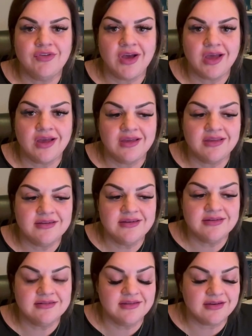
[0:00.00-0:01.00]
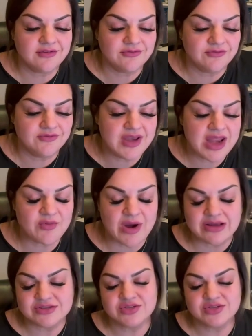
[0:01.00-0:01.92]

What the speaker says: NARAL.